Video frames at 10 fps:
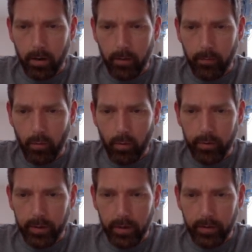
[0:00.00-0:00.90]
course,
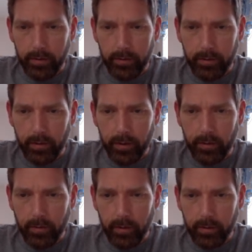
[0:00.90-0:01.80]
now this is going to give
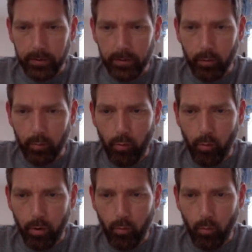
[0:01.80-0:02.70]
us
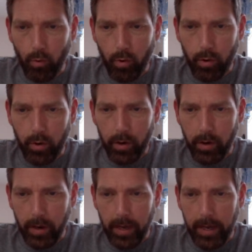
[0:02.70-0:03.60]

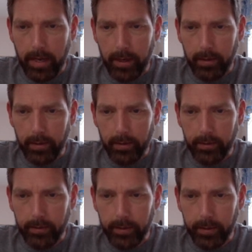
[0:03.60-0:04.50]

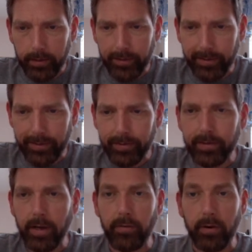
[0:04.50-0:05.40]

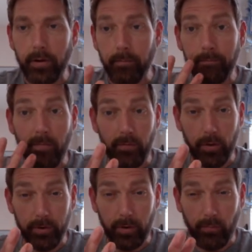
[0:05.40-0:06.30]
0.1867. There's
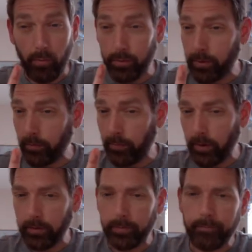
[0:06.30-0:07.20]
our 4 sig
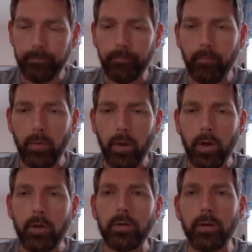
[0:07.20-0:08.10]
figs.
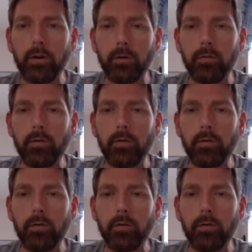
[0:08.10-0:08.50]
Now,